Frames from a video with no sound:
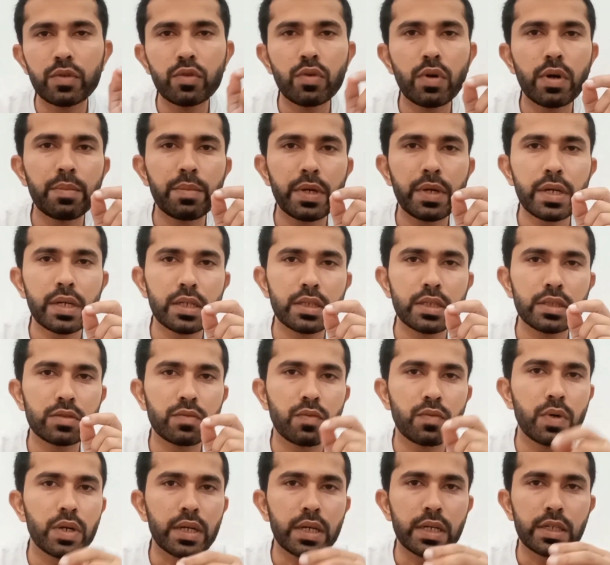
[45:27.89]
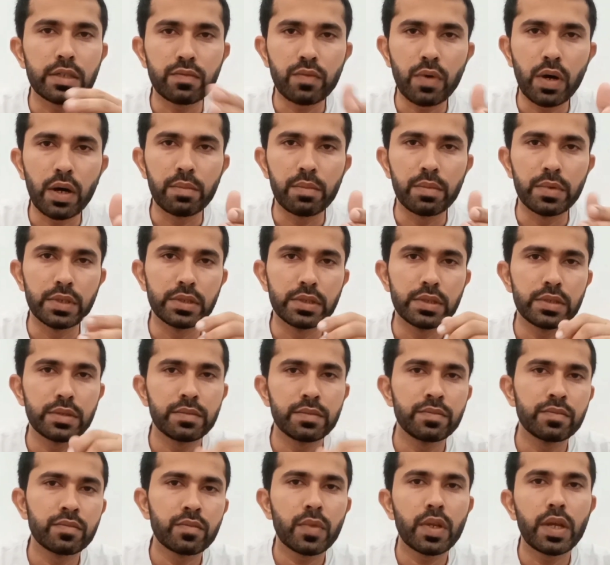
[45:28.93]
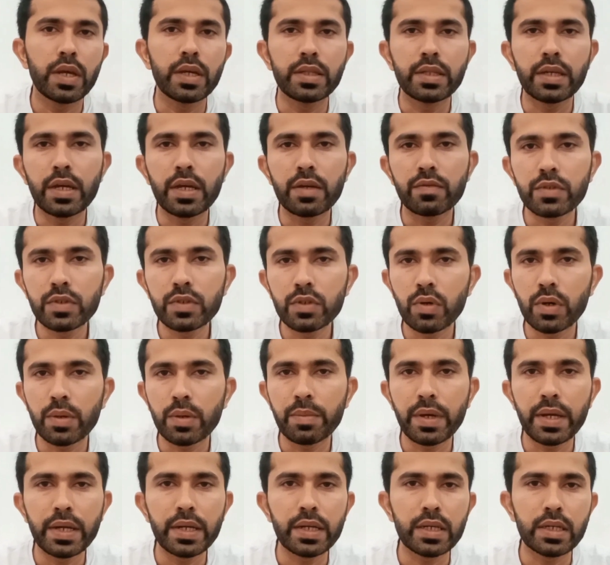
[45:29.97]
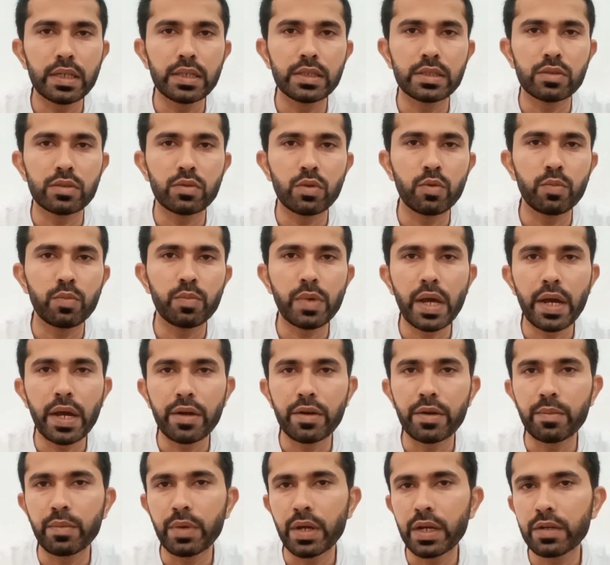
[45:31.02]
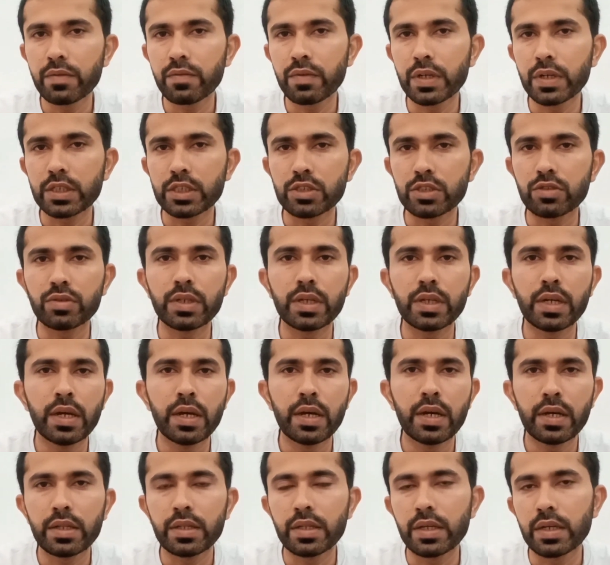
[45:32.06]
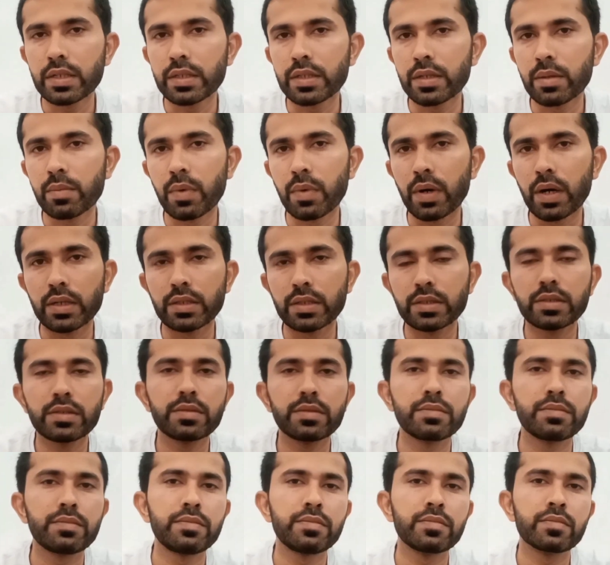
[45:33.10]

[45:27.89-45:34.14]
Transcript: few Americans work as farmers, and there are fewer Americans employed in manufacturing than in the past.